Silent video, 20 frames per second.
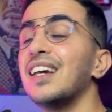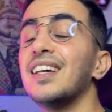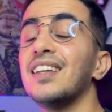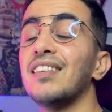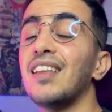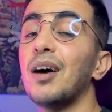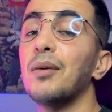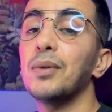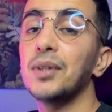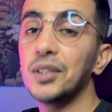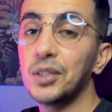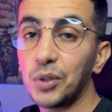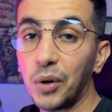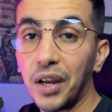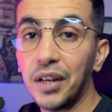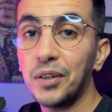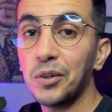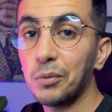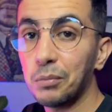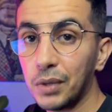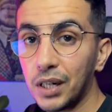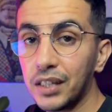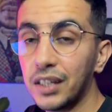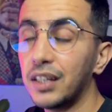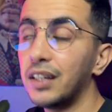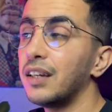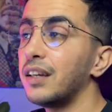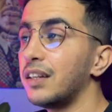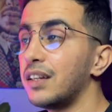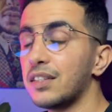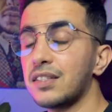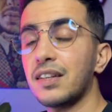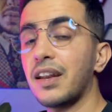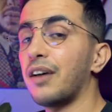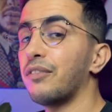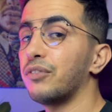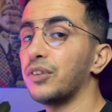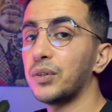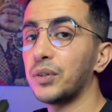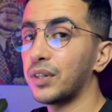that will drain your money, and it's not
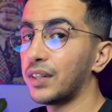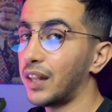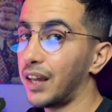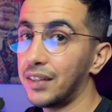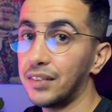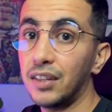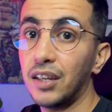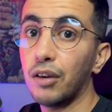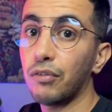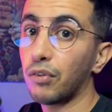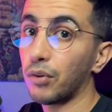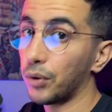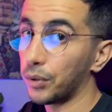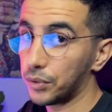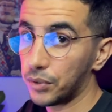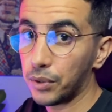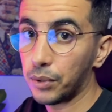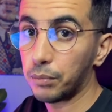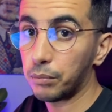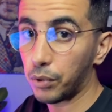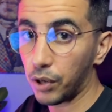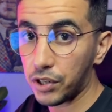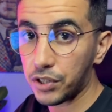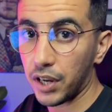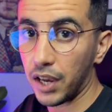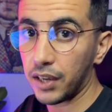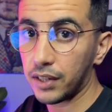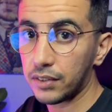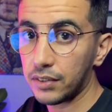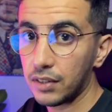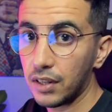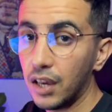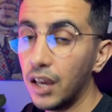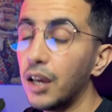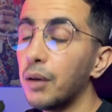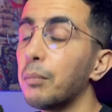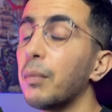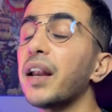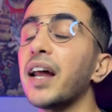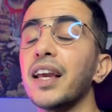a very good idea for long-term projects.
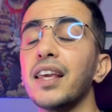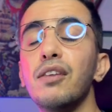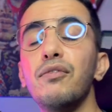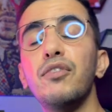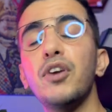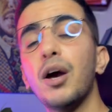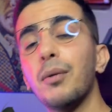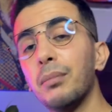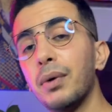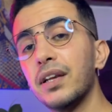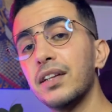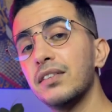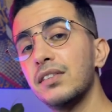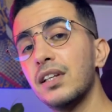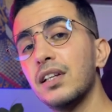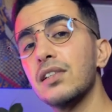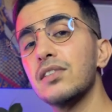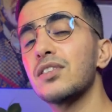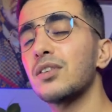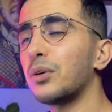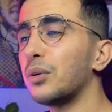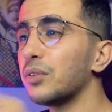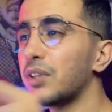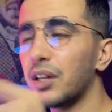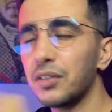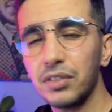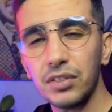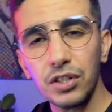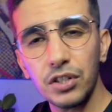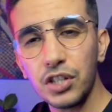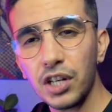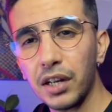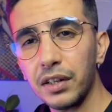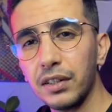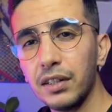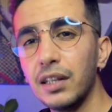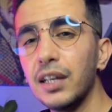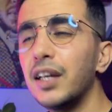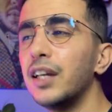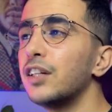But I give you a better deal. Scroll down to the
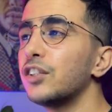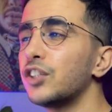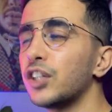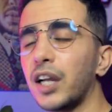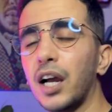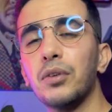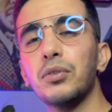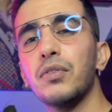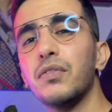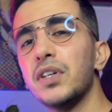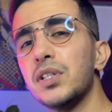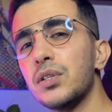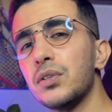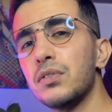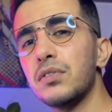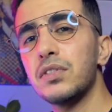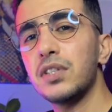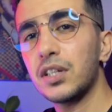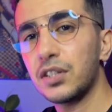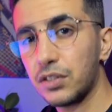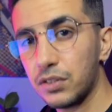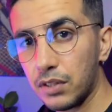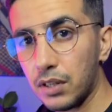channel, check out the videos and sections